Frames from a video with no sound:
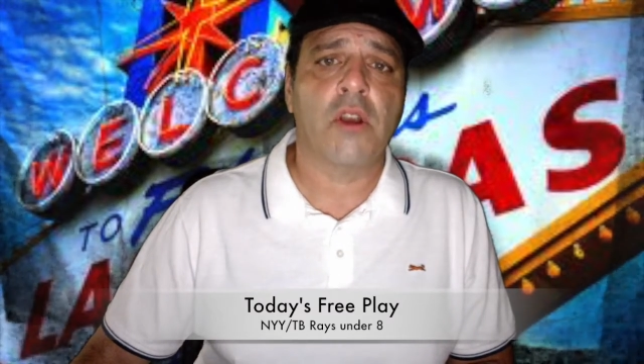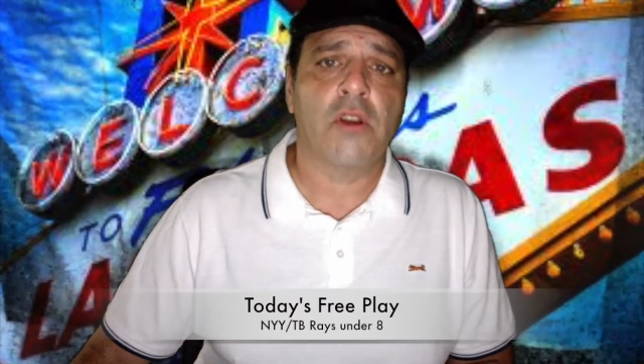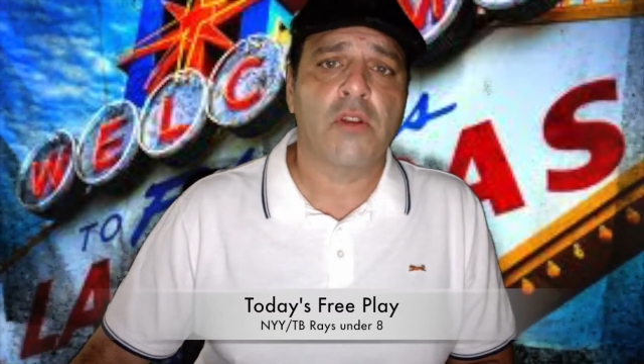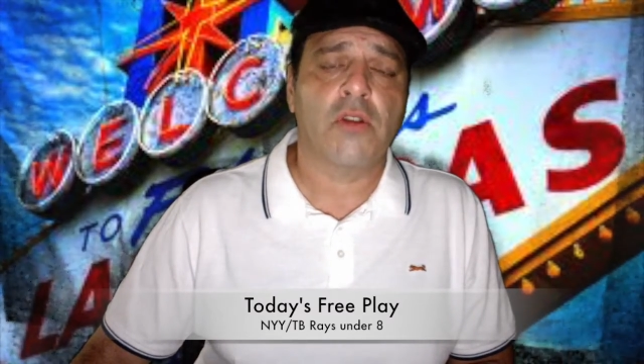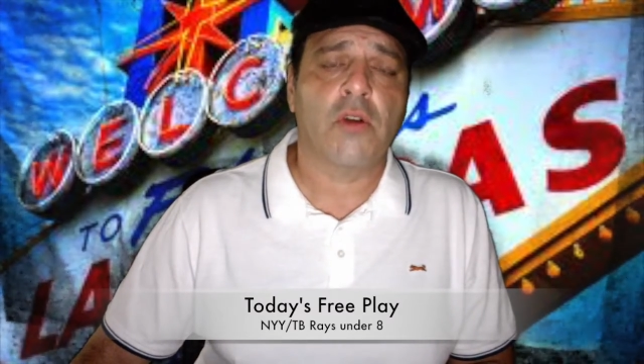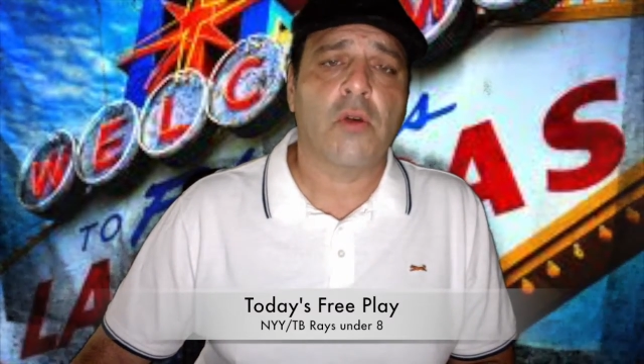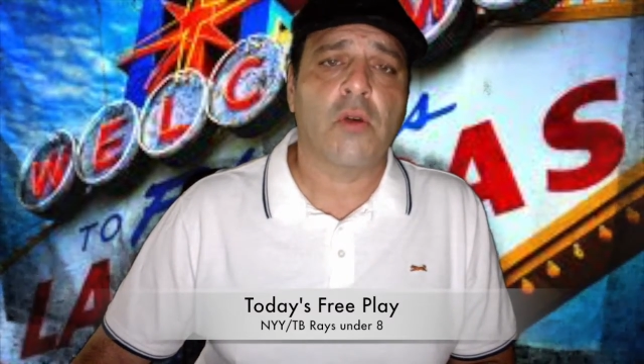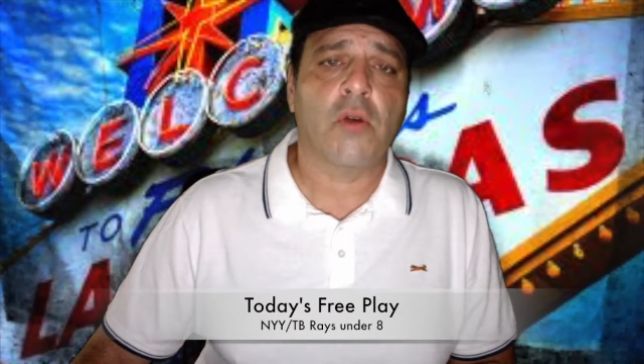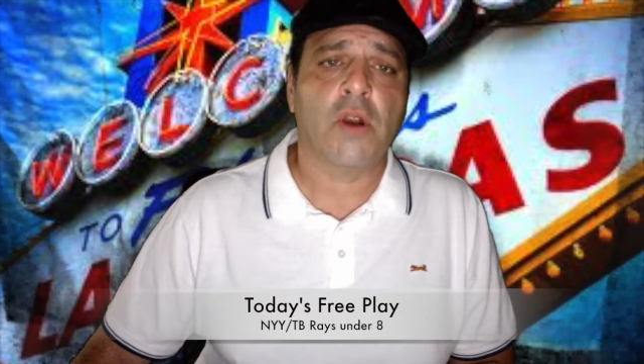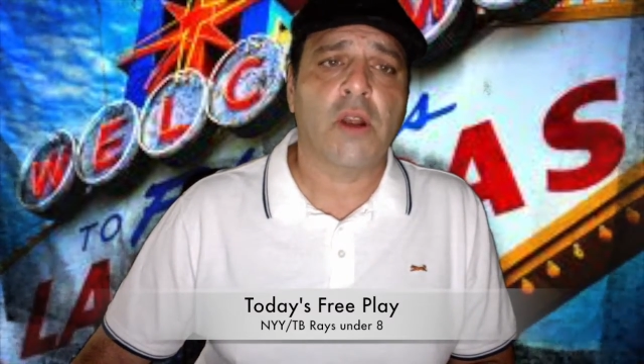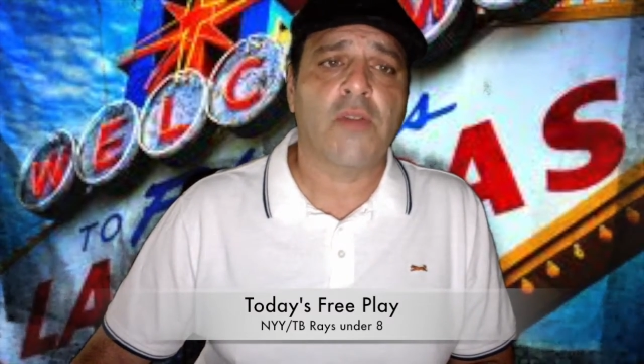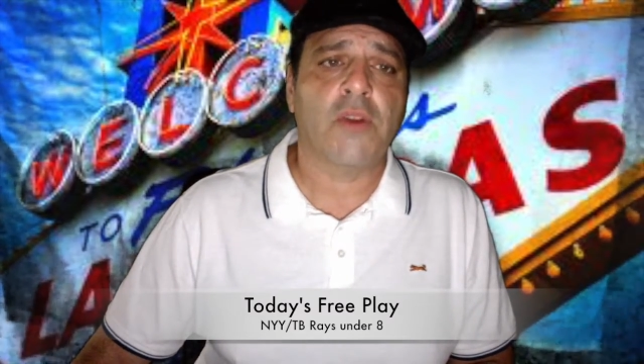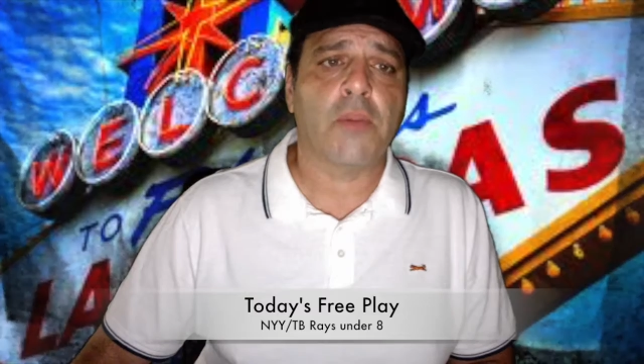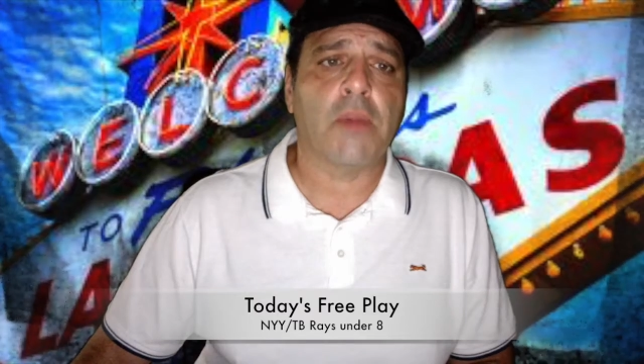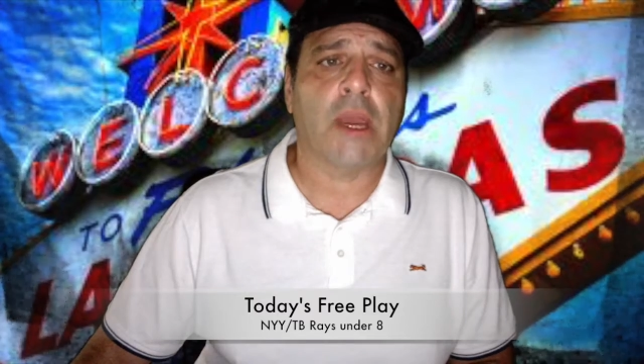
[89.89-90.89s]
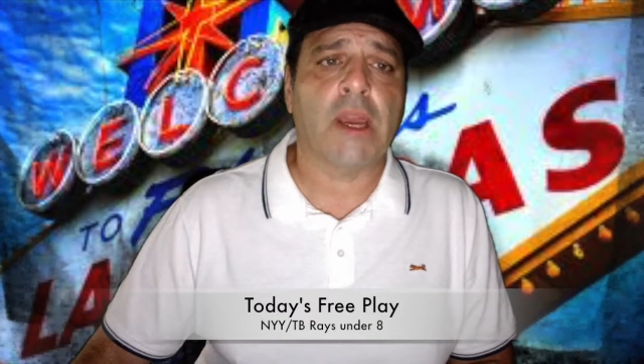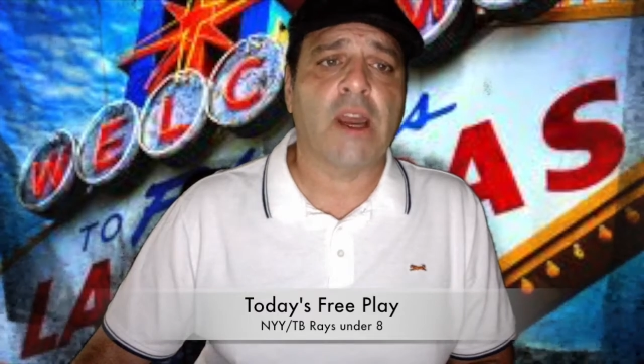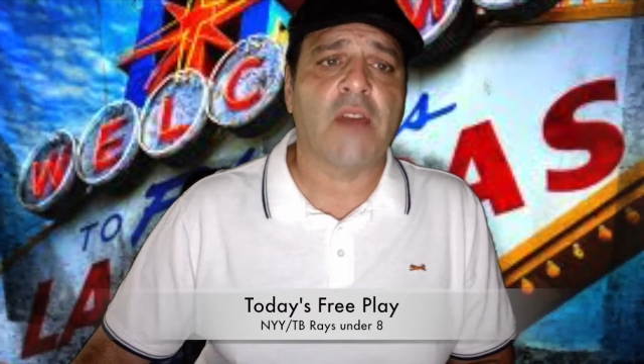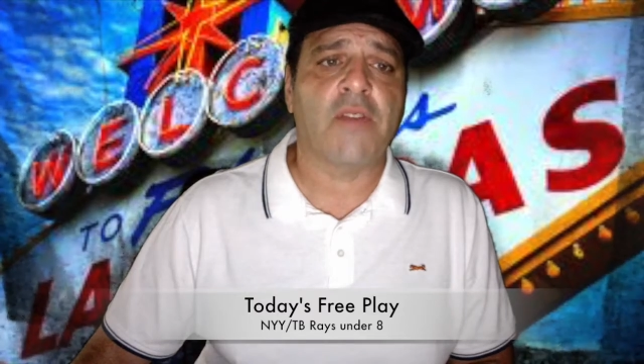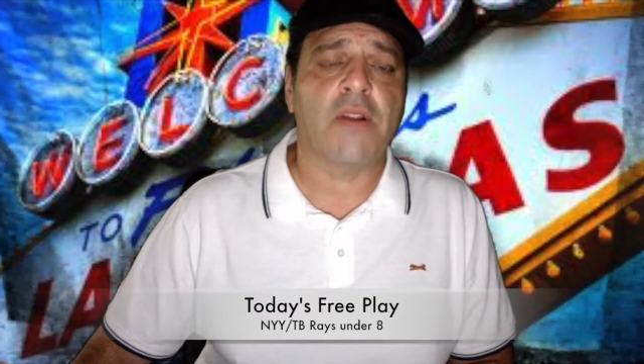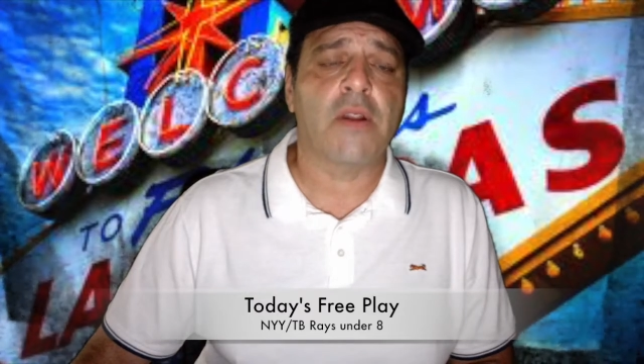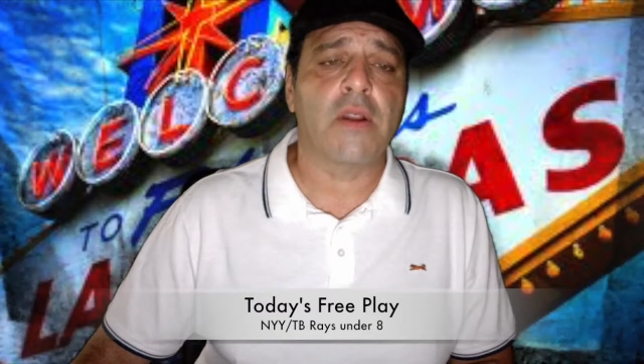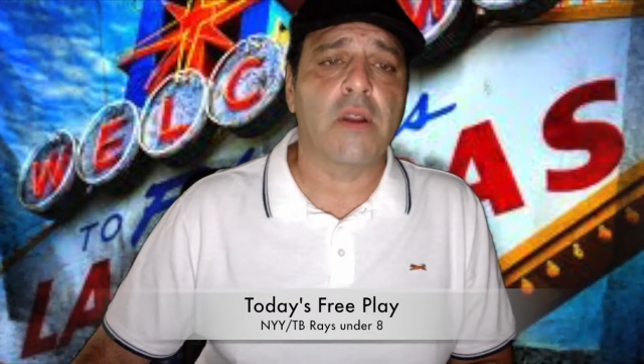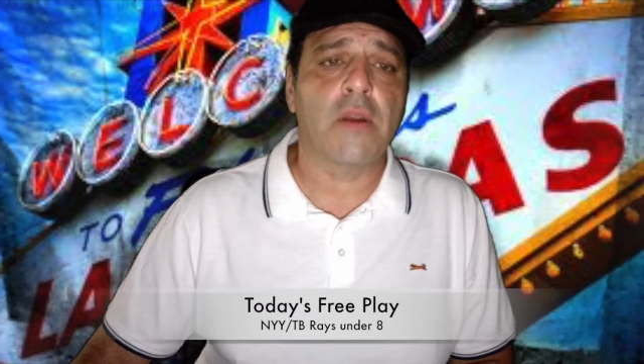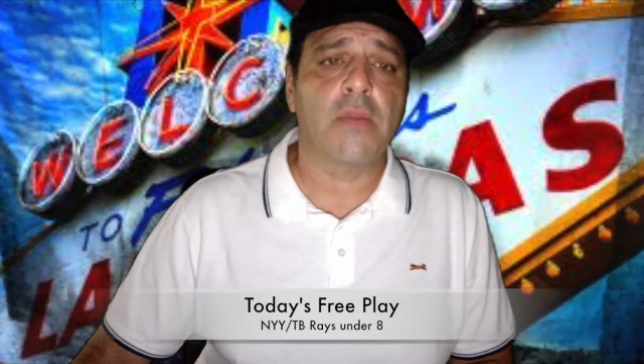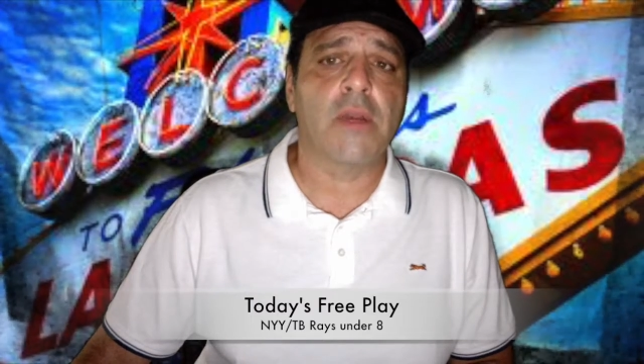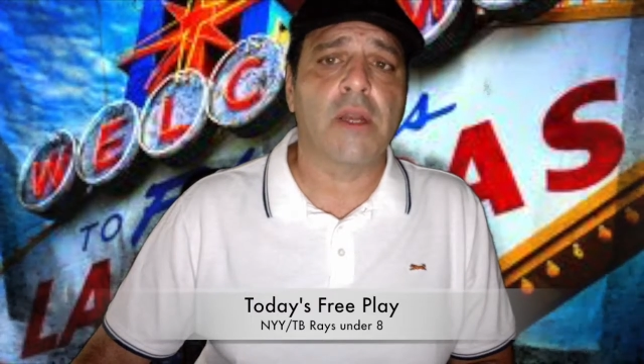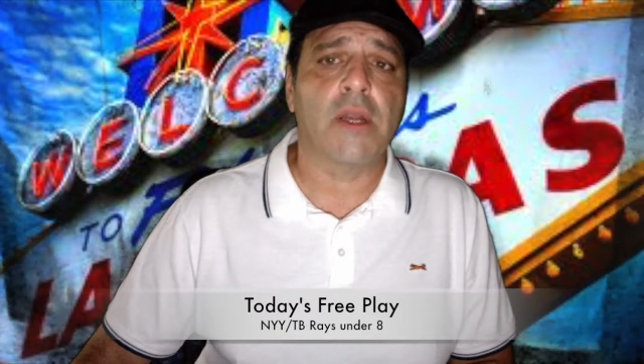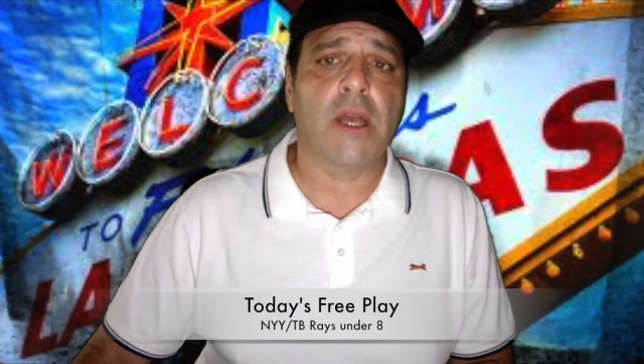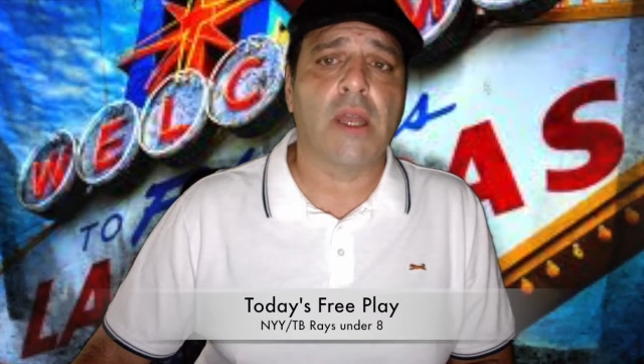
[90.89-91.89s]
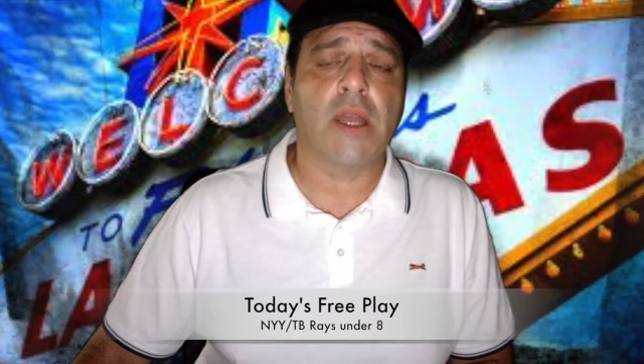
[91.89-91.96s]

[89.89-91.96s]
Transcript: so we're going to have to back off a little bit on